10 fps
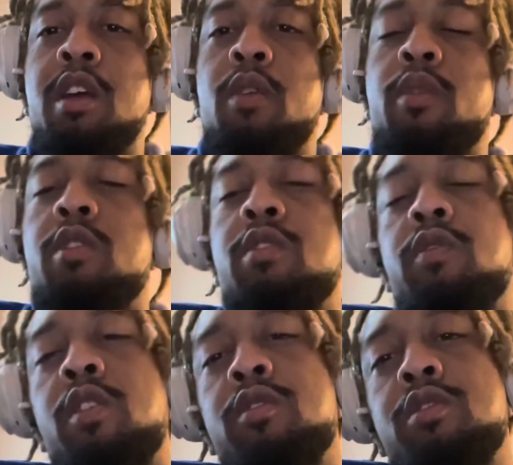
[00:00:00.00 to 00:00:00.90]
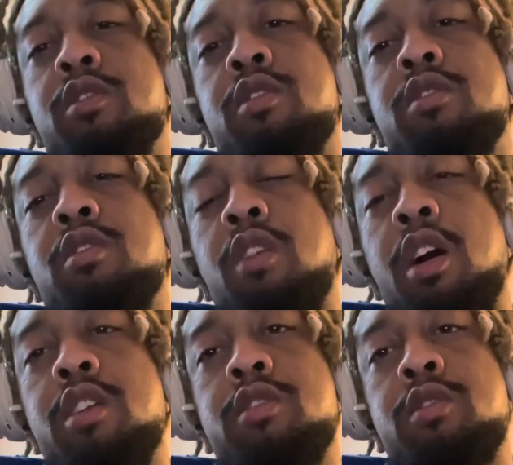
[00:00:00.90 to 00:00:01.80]
We're on the road to
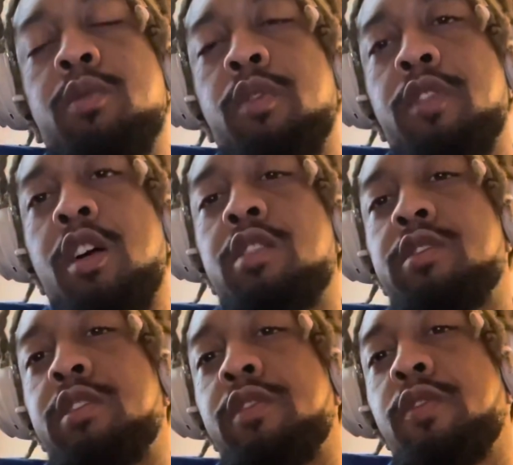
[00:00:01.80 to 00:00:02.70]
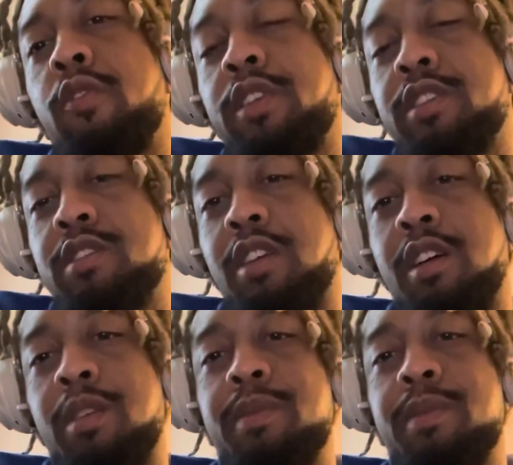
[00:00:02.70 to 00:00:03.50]
200 with 140 subs.